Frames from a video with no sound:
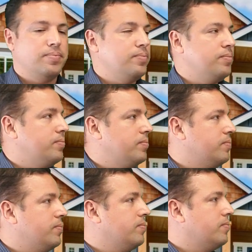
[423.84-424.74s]

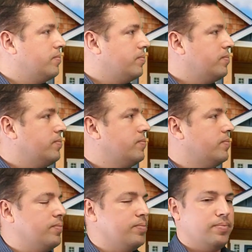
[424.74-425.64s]

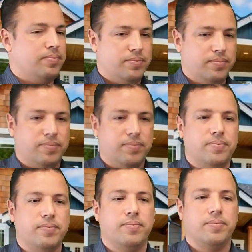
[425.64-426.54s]

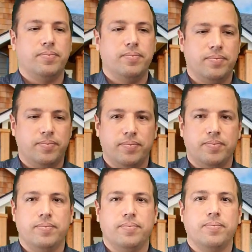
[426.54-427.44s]

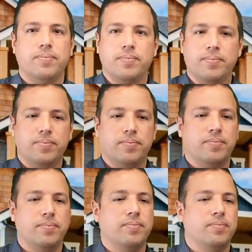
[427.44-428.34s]

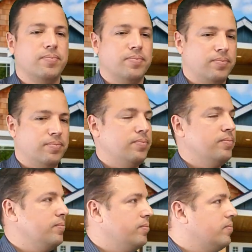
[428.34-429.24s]

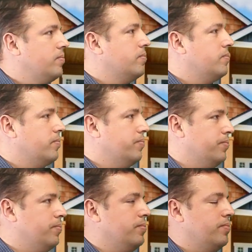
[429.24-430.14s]

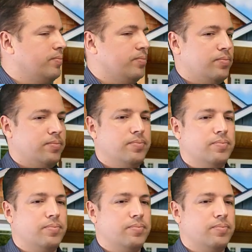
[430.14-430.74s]
(silent)